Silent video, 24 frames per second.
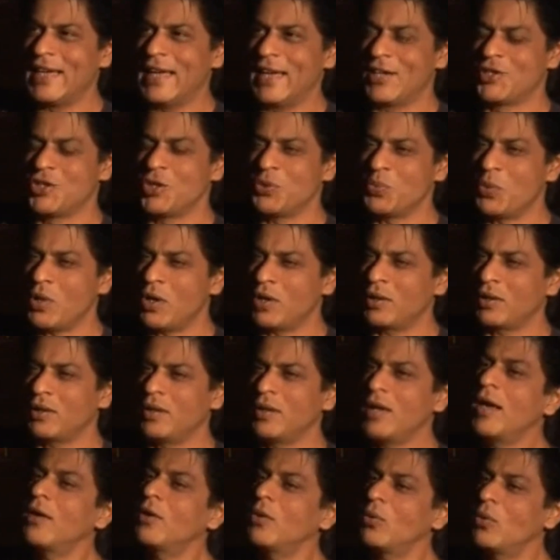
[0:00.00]
And she walked
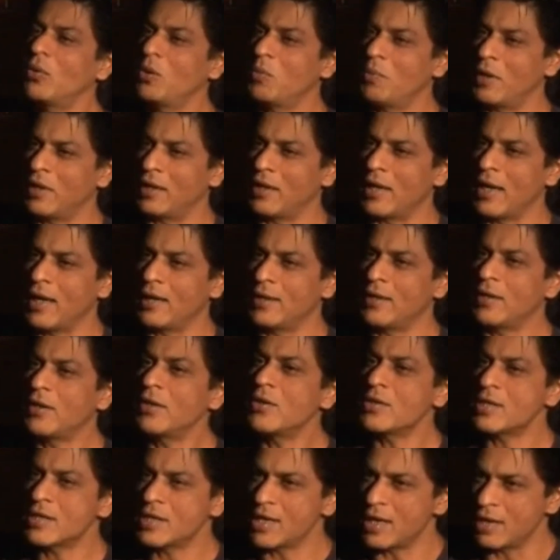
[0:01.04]
in and told my dad that
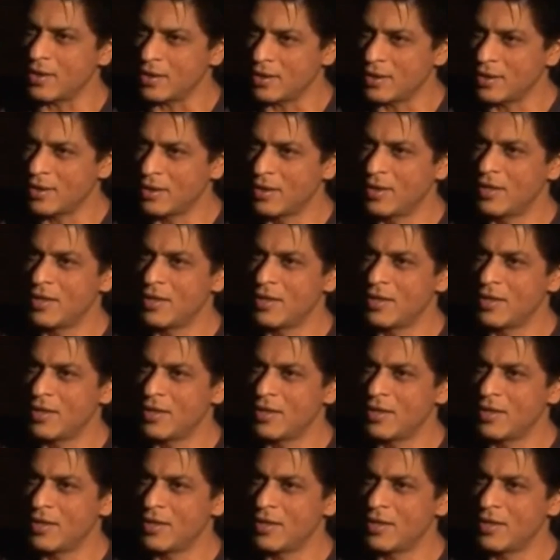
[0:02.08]
your son